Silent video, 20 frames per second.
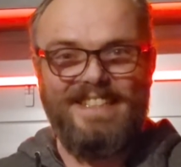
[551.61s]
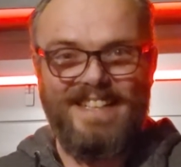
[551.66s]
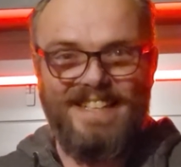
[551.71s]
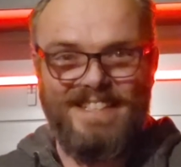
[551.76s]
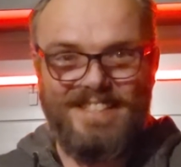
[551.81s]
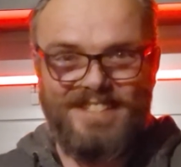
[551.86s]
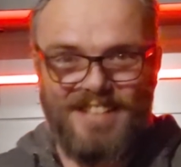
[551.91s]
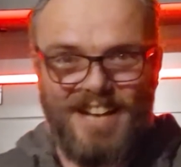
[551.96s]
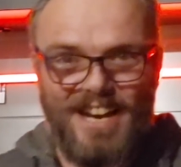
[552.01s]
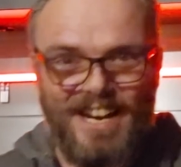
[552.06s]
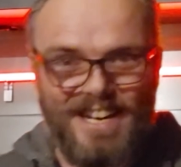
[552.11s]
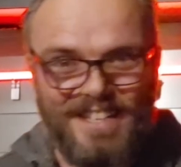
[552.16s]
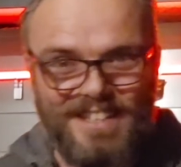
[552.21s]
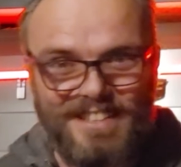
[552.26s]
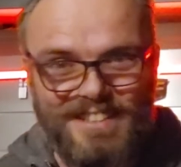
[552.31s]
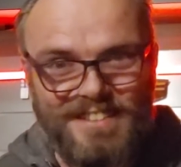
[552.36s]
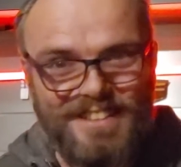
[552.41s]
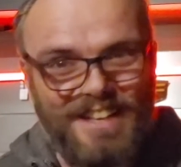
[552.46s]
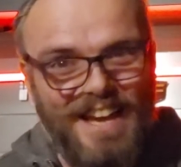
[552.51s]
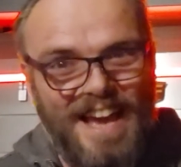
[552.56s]
has got
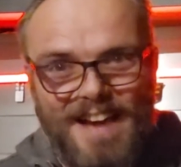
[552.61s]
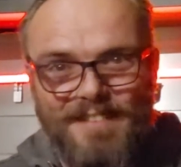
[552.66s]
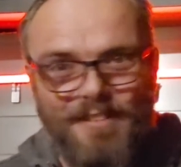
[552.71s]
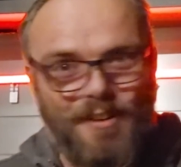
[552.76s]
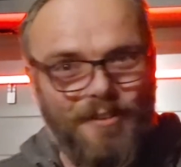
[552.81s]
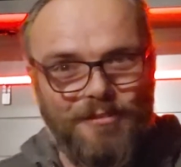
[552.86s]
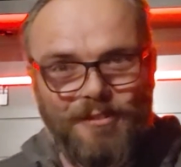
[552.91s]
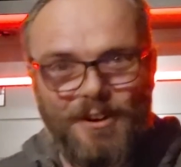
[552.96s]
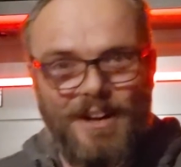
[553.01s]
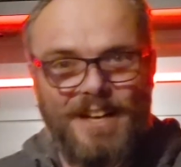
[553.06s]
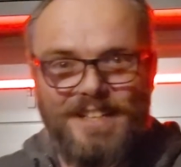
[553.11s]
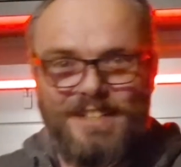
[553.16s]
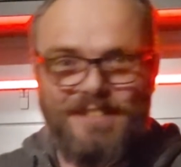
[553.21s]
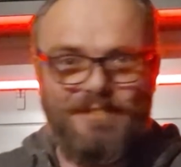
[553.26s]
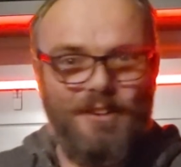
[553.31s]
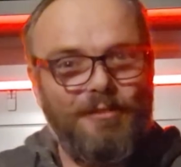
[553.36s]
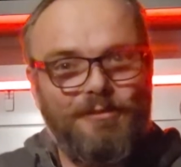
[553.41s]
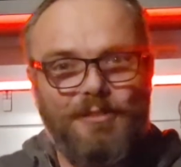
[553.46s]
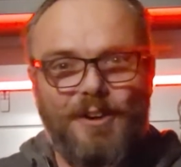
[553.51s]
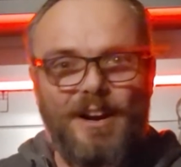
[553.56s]
to have a friend of
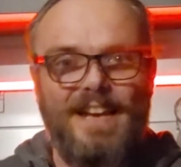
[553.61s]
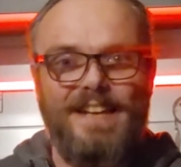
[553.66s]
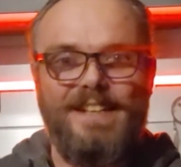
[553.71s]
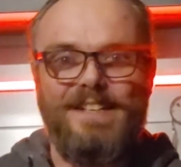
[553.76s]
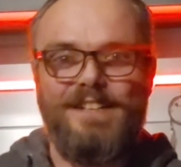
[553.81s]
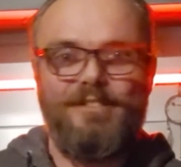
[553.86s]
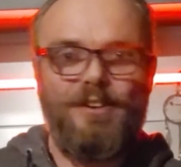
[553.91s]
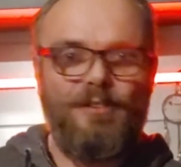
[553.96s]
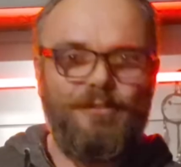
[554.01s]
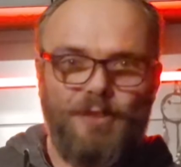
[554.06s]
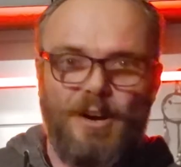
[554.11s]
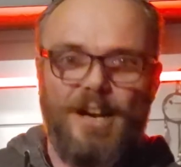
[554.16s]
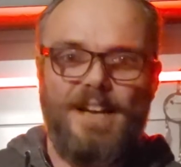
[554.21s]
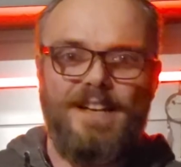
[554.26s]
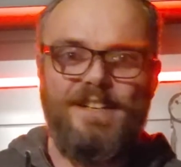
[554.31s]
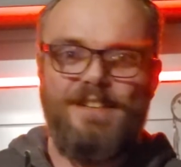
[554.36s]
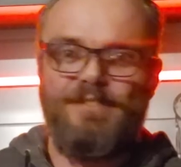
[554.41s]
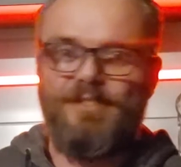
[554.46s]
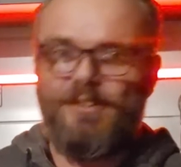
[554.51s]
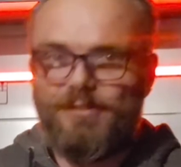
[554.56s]
a friend of a
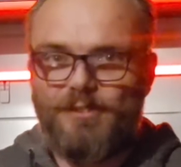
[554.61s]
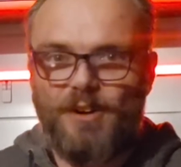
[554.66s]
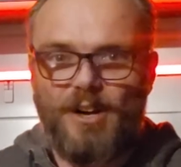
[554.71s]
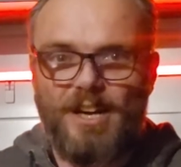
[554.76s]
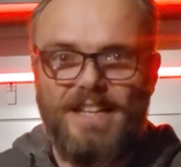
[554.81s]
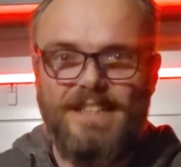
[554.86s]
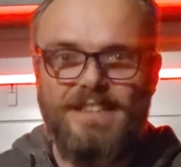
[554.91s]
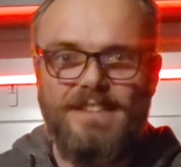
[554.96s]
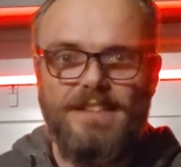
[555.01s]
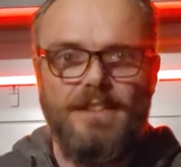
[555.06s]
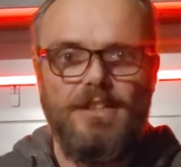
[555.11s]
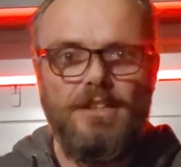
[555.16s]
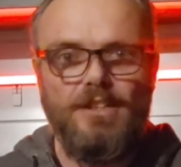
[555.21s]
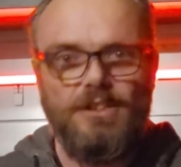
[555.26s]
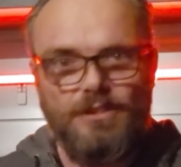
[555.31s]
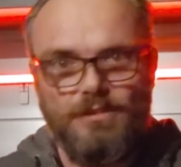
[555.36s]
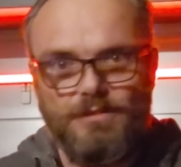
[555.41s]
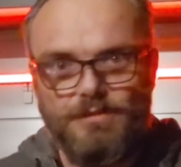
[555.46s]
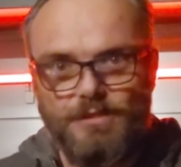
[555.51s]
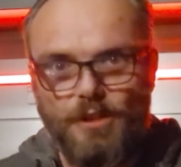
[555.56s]
friend of a friend
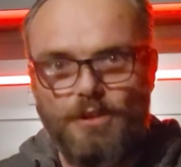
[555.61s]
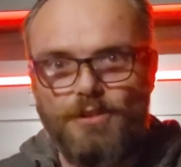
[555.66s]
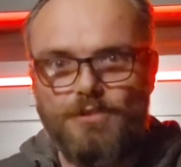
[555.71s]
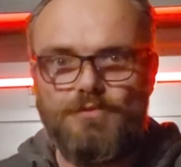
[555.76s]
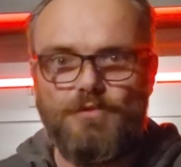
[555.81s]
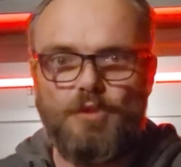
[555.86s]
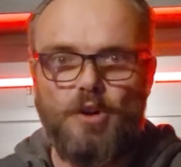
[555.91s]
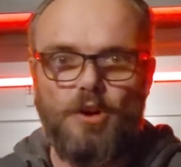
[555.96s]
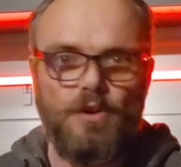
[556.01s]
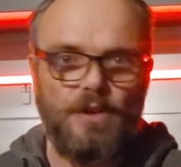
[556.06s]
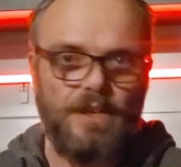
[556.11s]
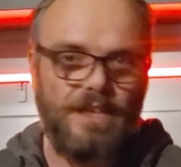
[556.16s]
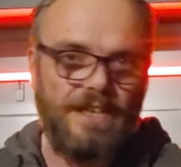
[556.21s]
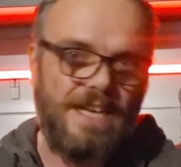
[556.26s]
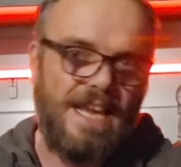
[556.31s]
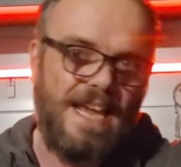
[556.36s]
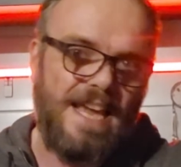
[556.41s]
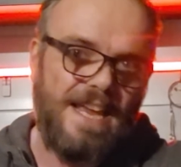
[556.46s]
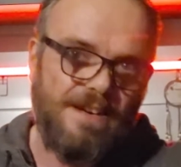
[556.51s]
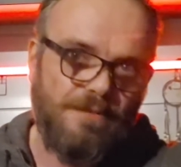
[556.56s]
who knows
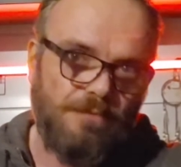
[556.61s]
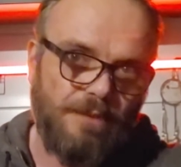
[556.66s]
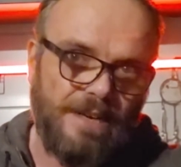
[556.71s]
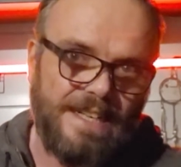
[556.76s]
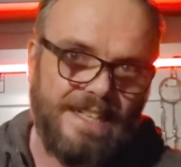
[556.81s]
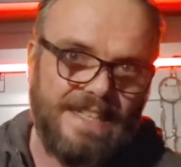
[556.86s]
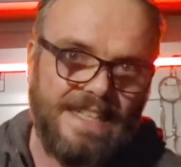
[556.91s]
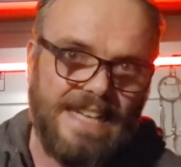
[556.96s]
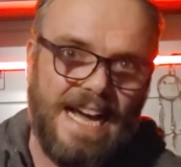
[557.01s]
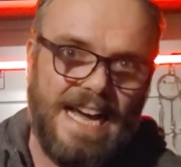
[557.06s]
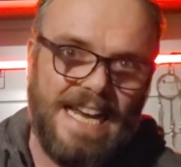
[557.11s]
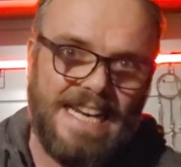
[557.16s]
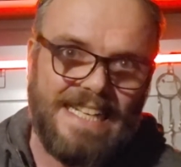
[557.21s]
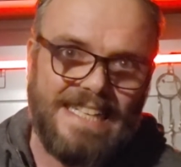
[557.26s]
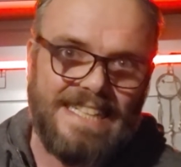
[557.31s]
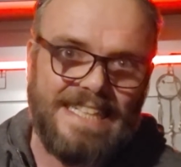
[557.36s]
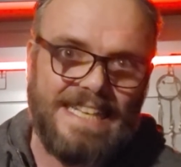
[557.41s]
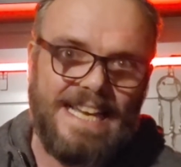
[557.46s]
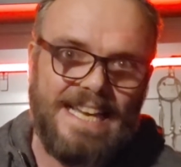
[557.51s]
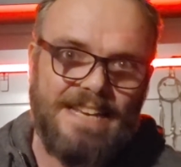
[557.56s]
Rogan, and we
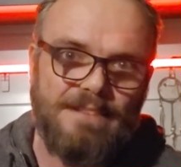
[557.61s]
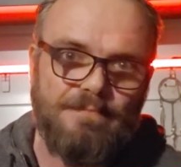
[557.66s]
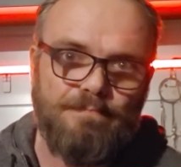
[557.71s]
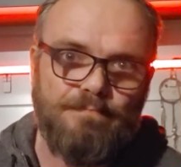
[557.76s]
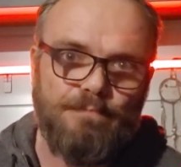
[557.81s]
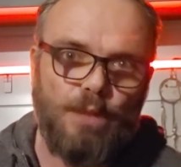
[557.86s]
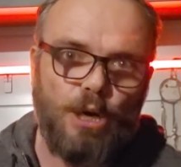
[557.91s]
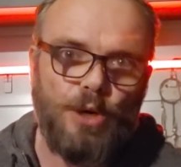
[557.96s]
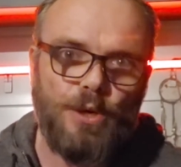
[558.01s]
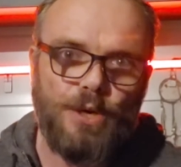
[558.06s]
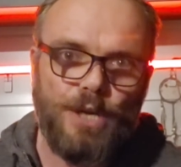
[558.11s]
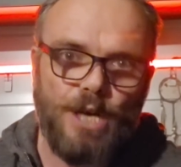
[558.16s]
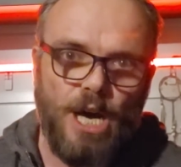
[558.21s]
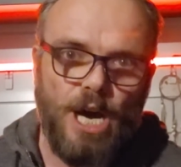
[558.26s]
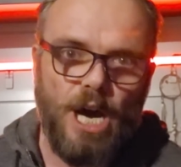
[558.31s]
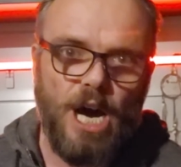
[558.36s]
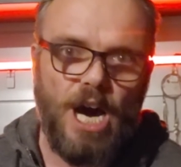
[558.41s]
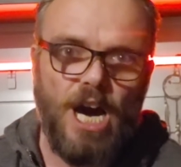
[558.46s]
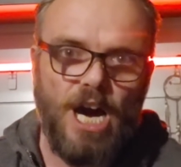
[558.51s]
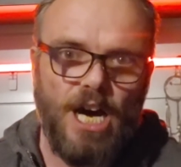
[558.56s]
gotta get
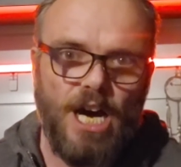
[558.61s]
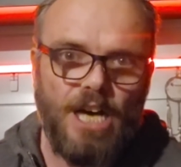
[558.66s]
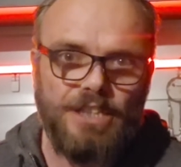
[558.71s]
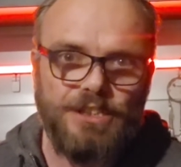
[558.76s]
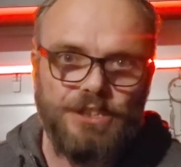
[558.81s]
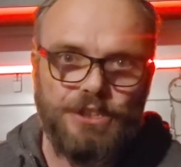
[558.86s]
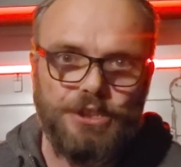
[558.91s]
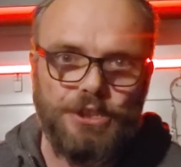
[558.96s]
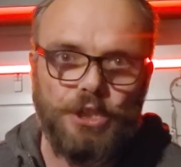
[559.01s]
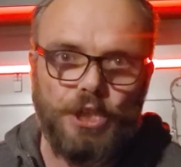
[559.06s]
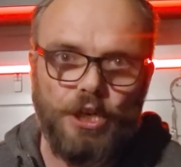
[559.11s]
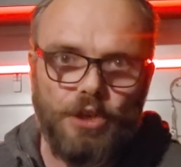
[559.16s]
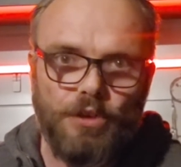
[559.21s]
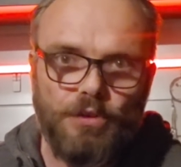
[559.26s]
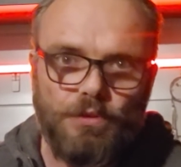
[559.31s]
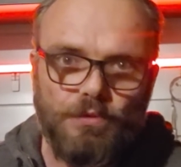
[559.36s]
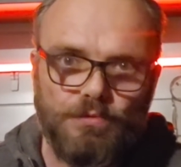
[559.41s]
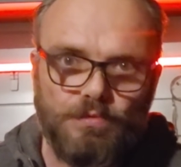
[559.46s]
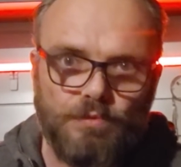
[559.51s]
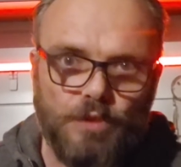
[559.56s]
Berta on
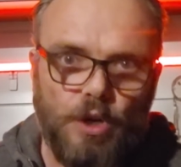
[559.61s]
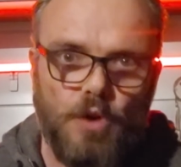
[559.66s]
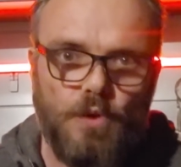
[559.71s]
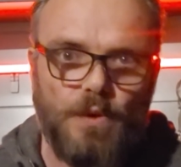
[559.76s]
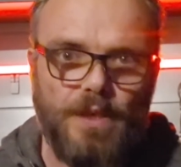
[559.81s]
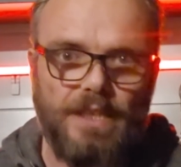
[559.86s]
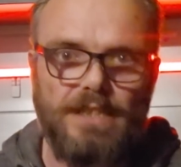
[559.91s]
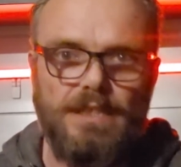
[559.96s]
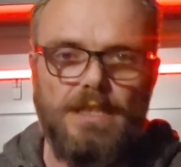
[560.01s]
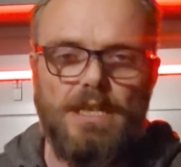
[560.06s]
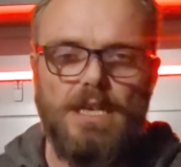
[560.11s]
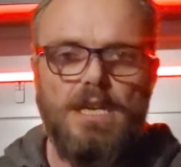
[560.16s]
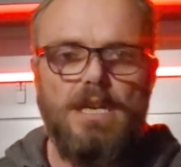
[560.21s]
Joe Rogan.